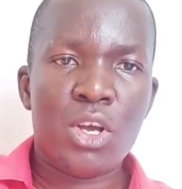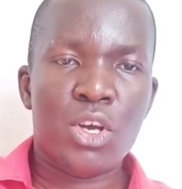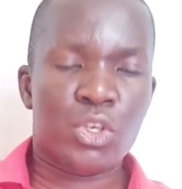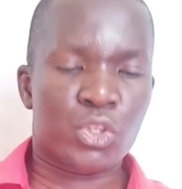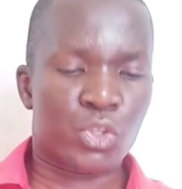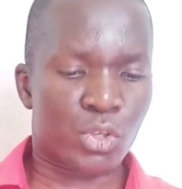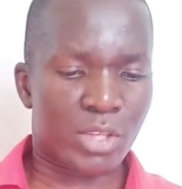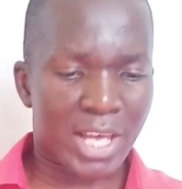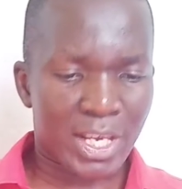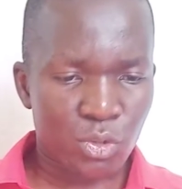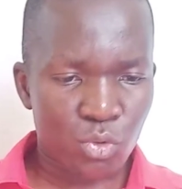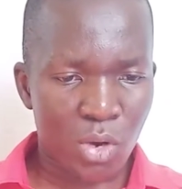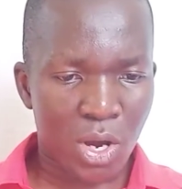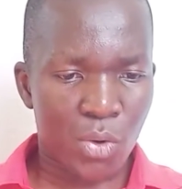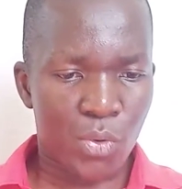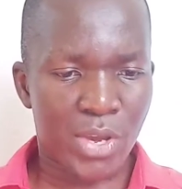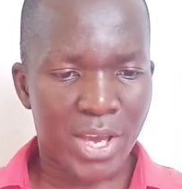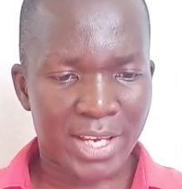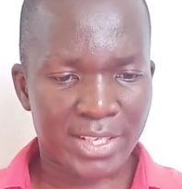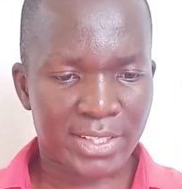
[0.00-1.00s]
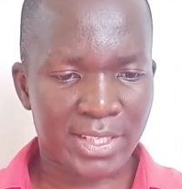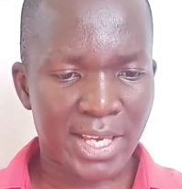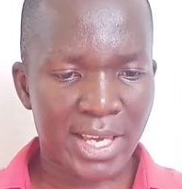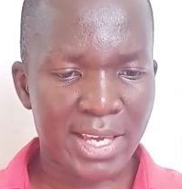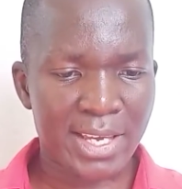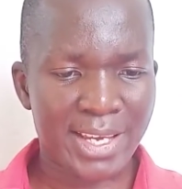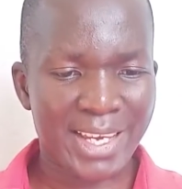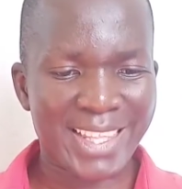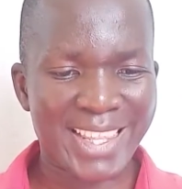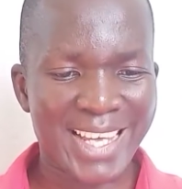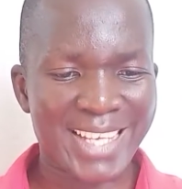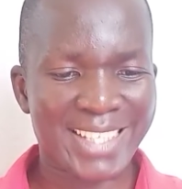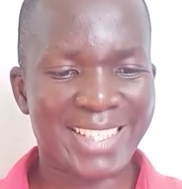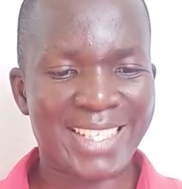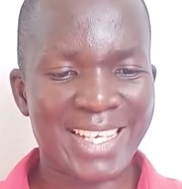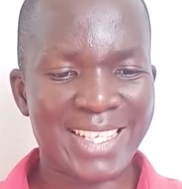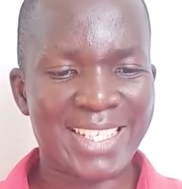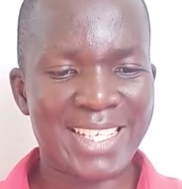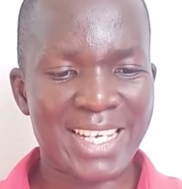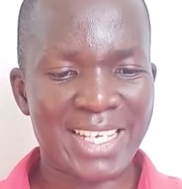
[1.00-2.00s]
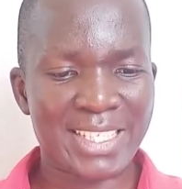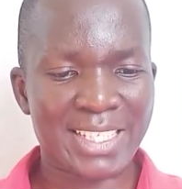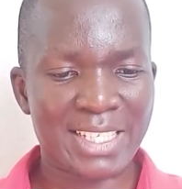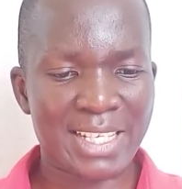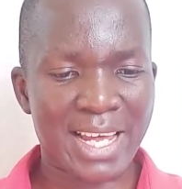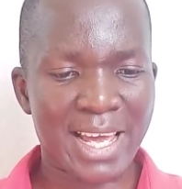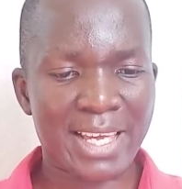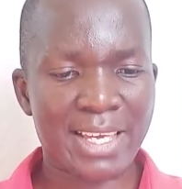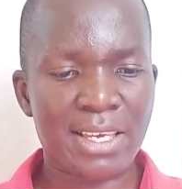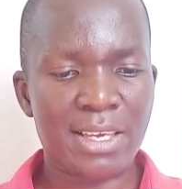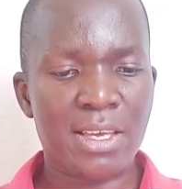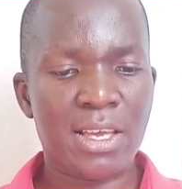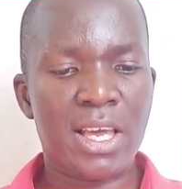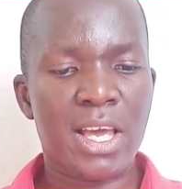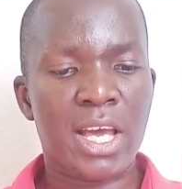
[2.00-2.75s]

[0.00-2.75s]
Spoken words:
So that's why we are saying in a sentence like